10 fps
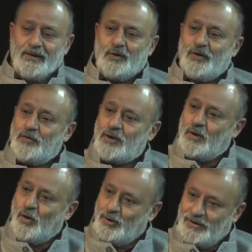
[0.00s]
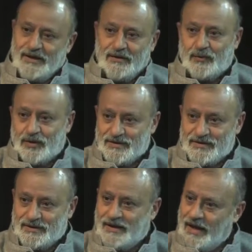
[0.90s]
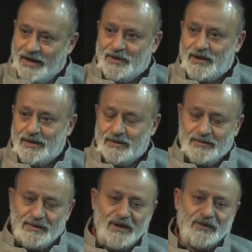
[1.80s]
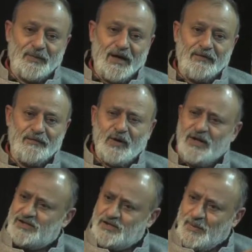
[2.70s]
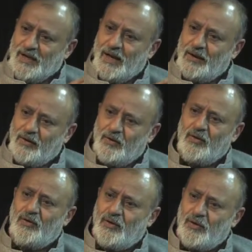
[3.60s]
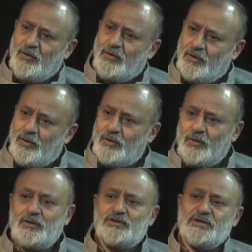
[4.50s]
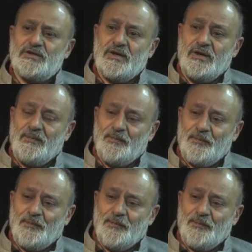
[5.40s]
You have got all the awards that anybody can aspire for. It's been a long, long, long, long journey.